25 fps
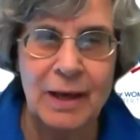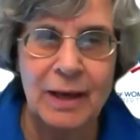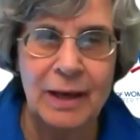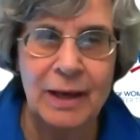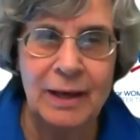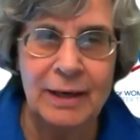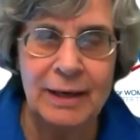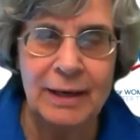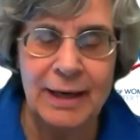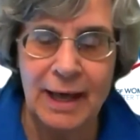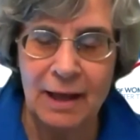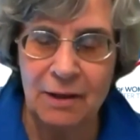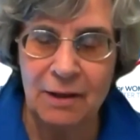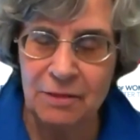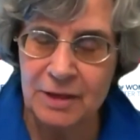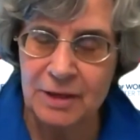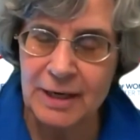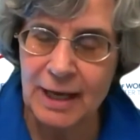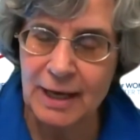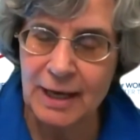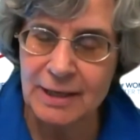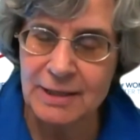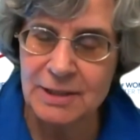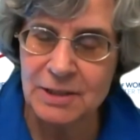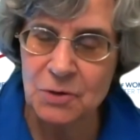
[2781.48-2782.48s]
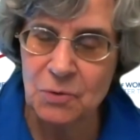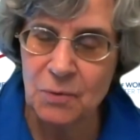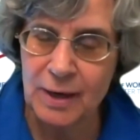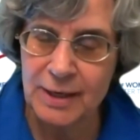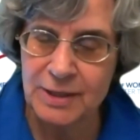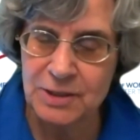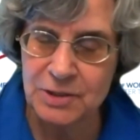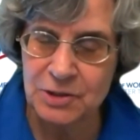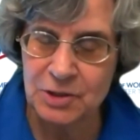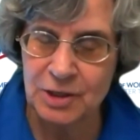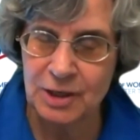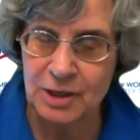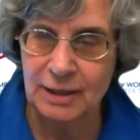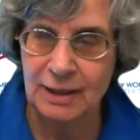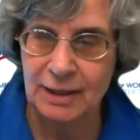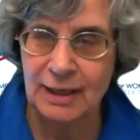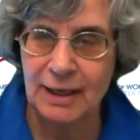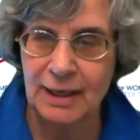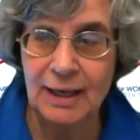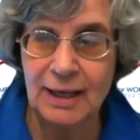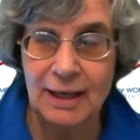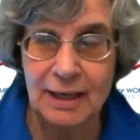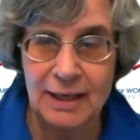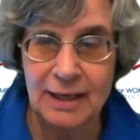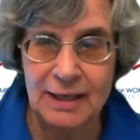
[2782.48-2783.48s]
Now, the next question
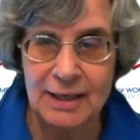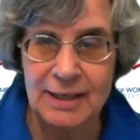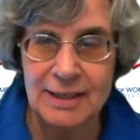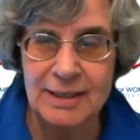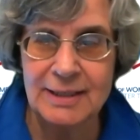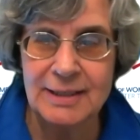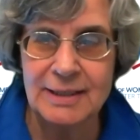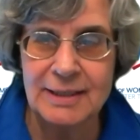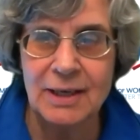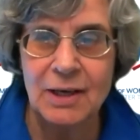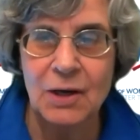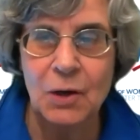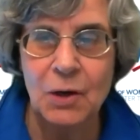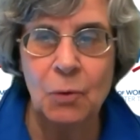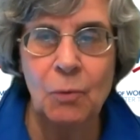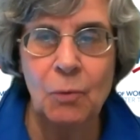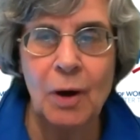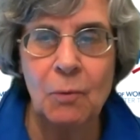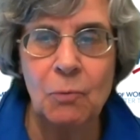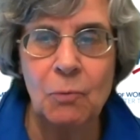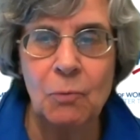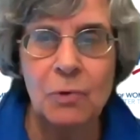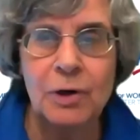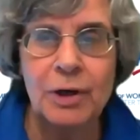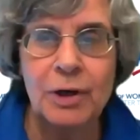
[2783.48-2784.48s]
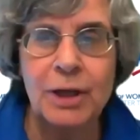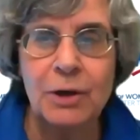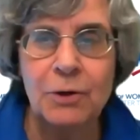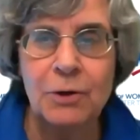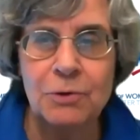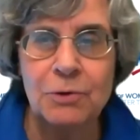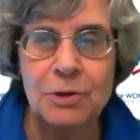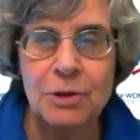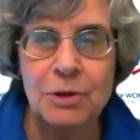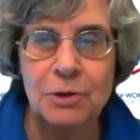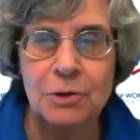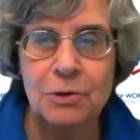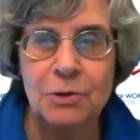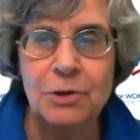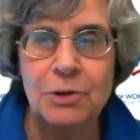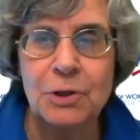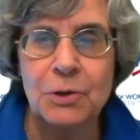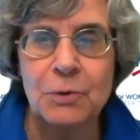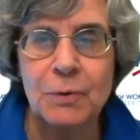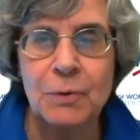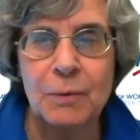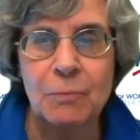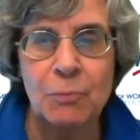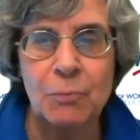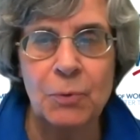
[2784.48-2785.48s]
is, what will you do
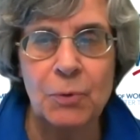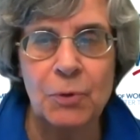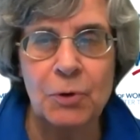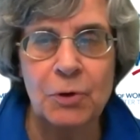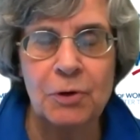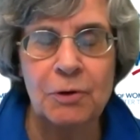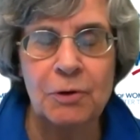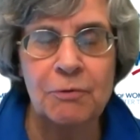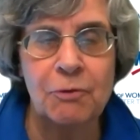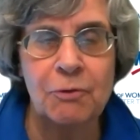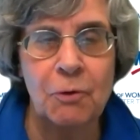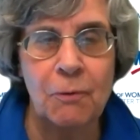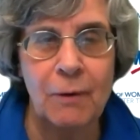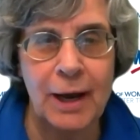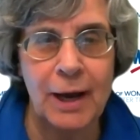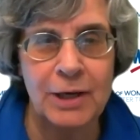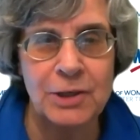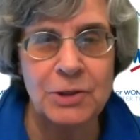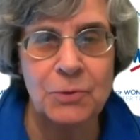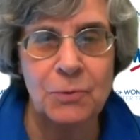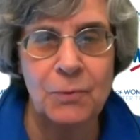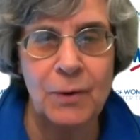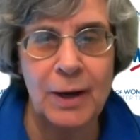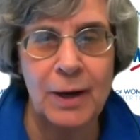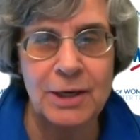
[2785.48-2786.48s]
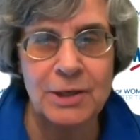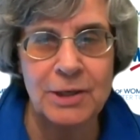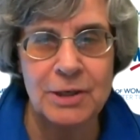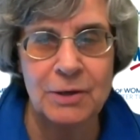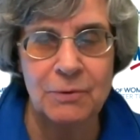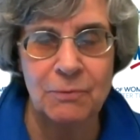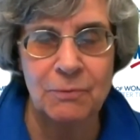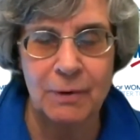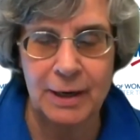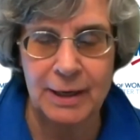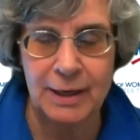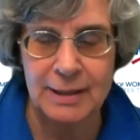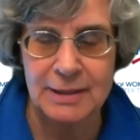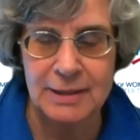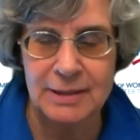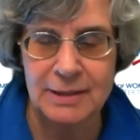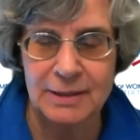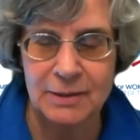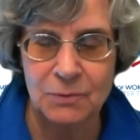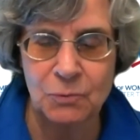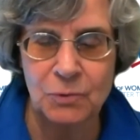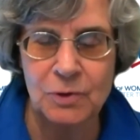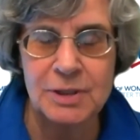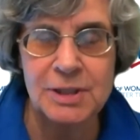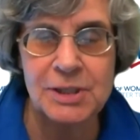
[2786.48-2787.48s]
to improve graduation rates?
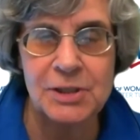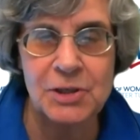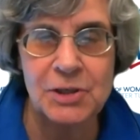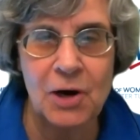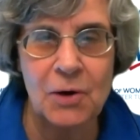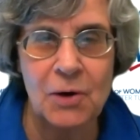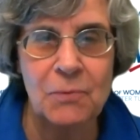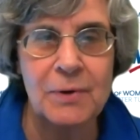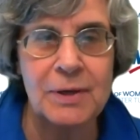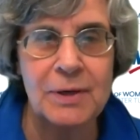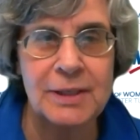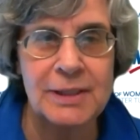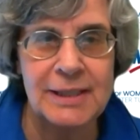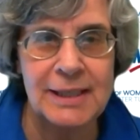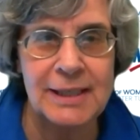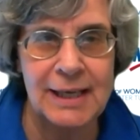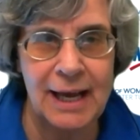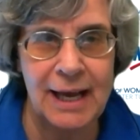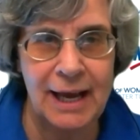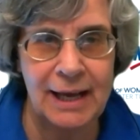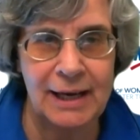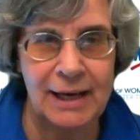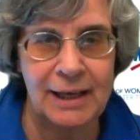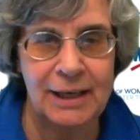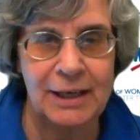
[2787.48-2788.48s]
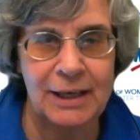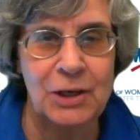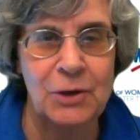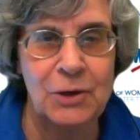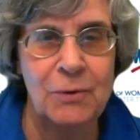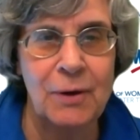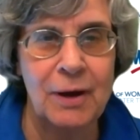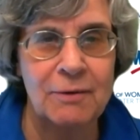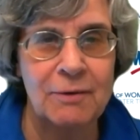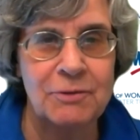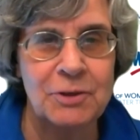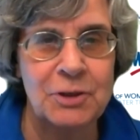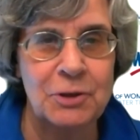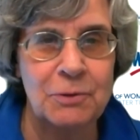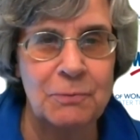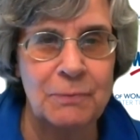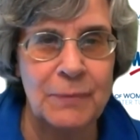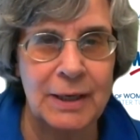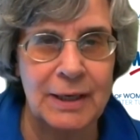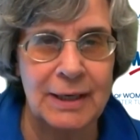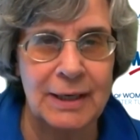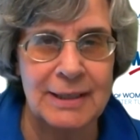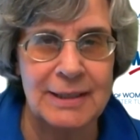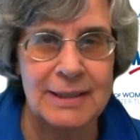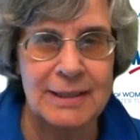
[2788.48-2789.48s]
We'll start with DEANNA. You have 2
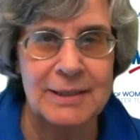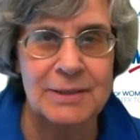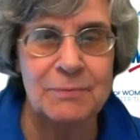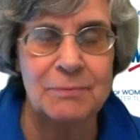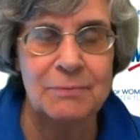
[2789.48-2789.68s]
minutes.